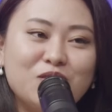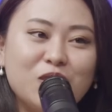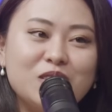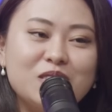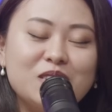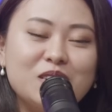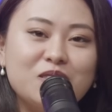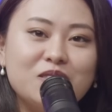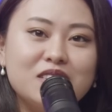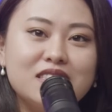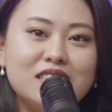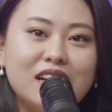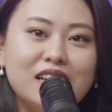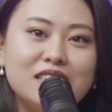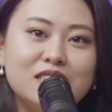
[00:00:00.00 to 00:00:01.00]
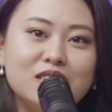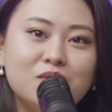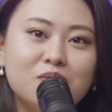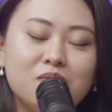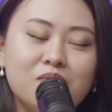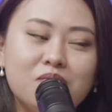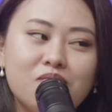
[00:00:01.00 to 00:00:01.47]
foreign service,
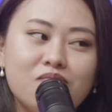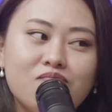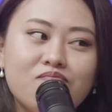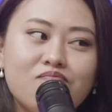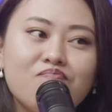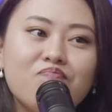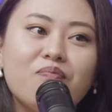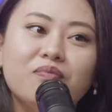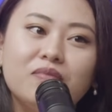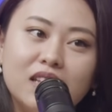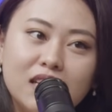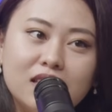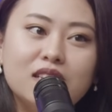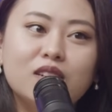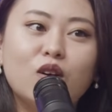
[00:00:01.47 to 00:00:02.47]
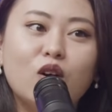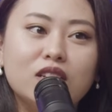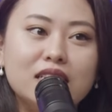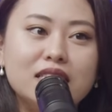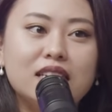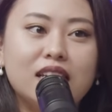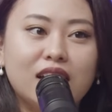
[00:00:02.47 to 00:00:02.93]
and then the
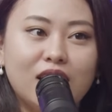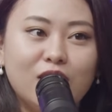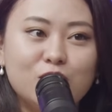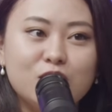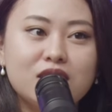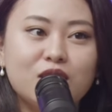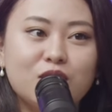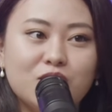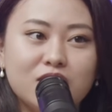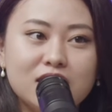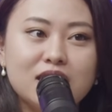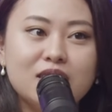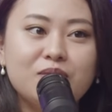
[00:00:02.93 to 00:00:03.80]
audits and accounts service,